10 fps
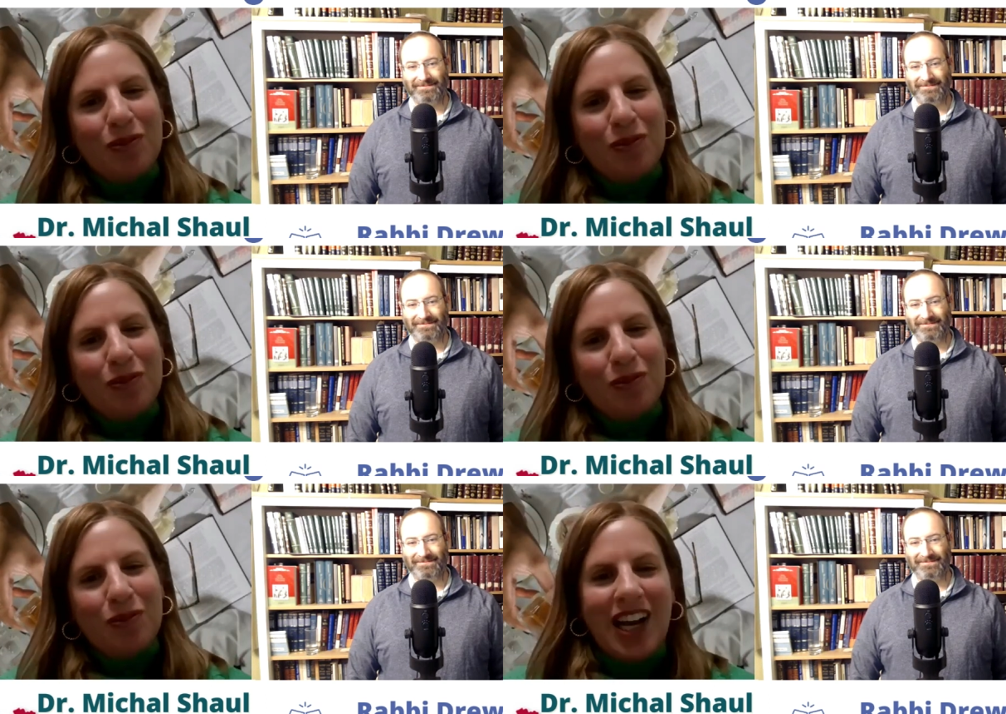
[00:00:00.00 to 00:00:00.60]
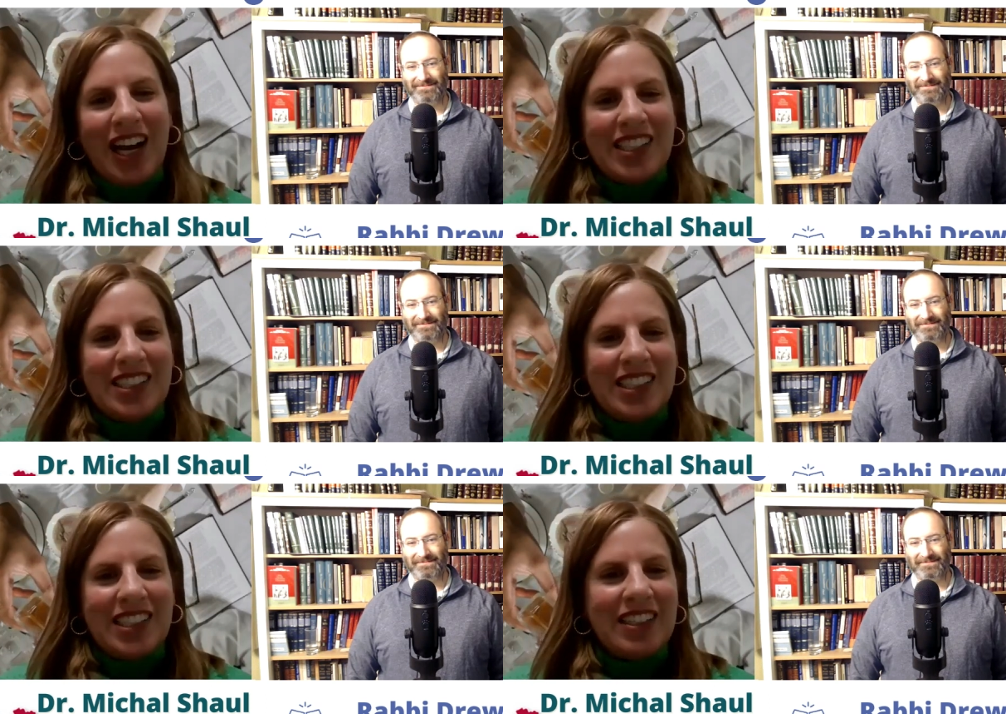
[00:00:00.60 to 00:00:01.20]
Speaker 1: uh, for
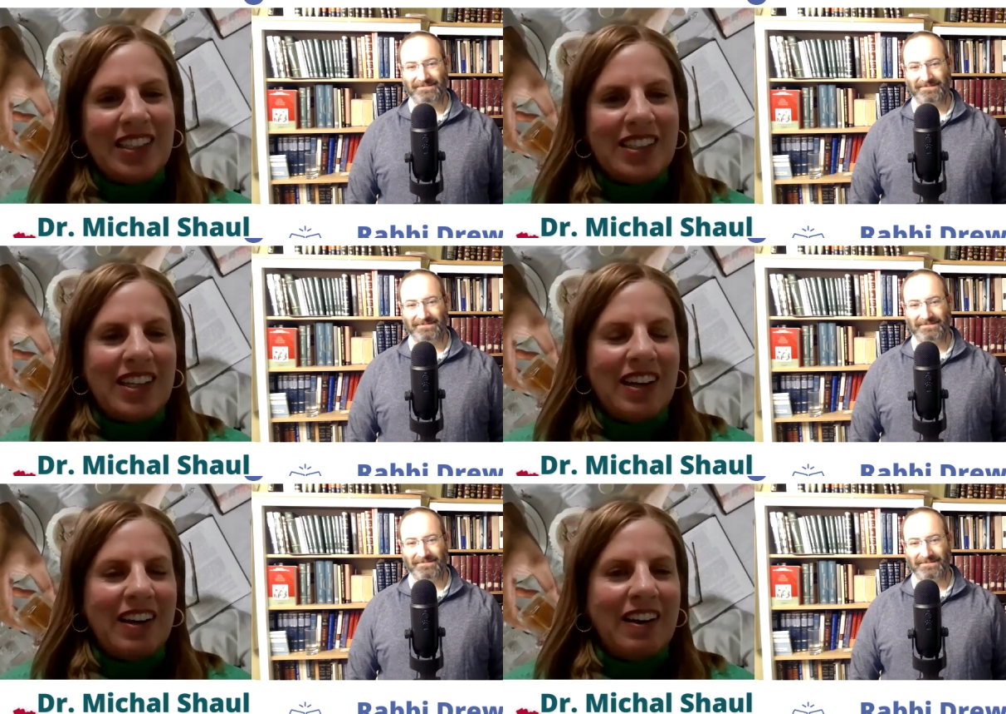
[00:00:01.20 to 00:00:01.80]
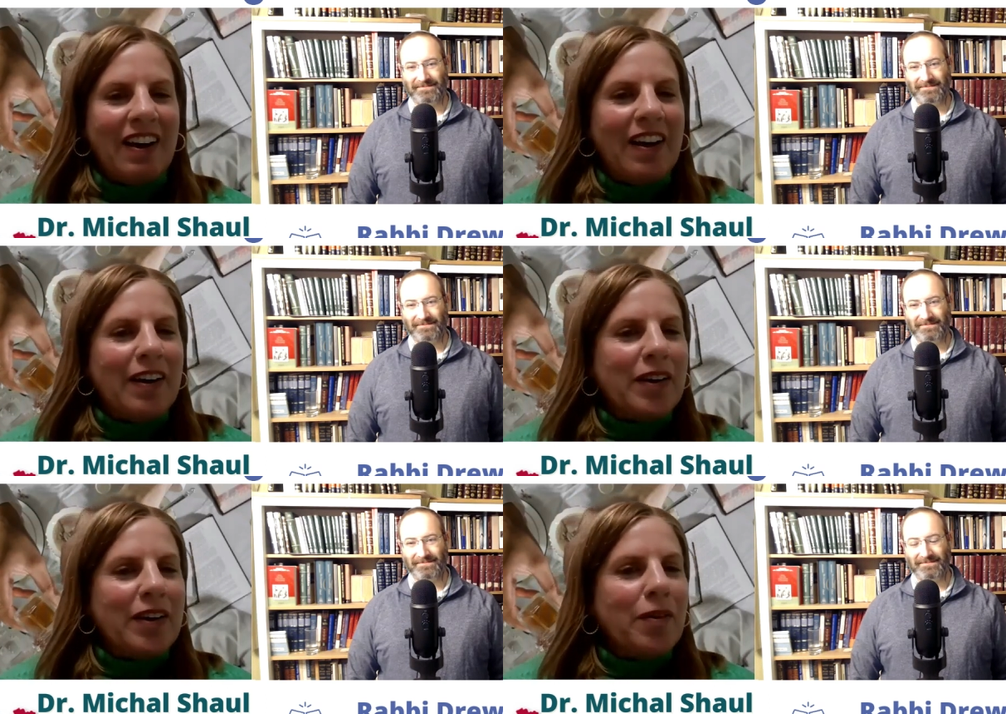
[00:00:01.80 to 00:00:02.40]
socializing.
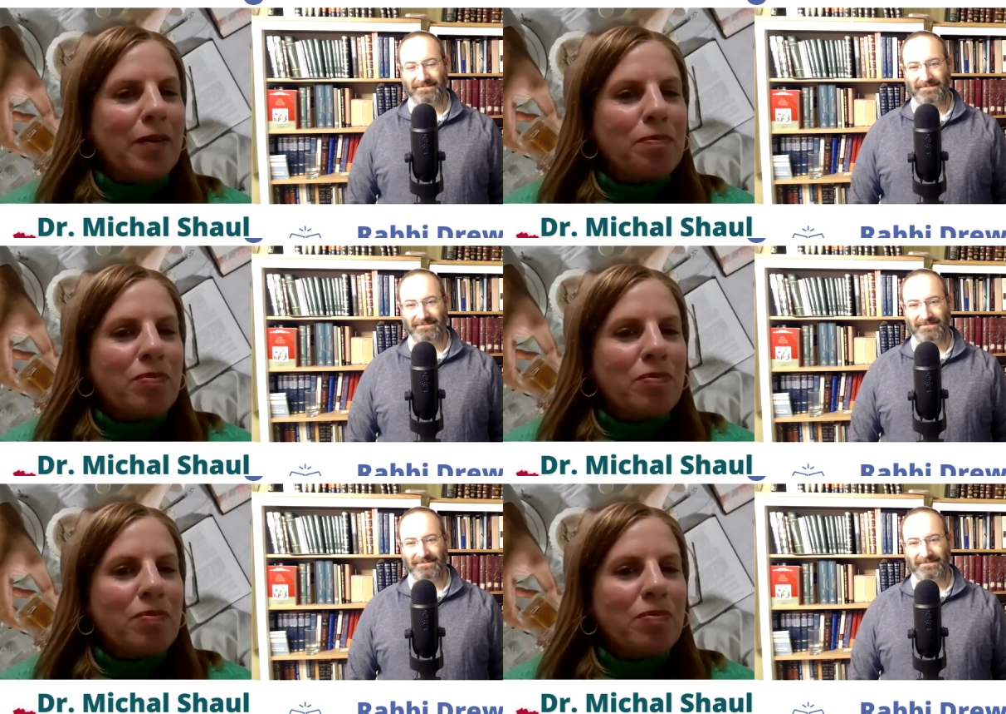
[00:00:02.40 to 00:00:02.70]
Then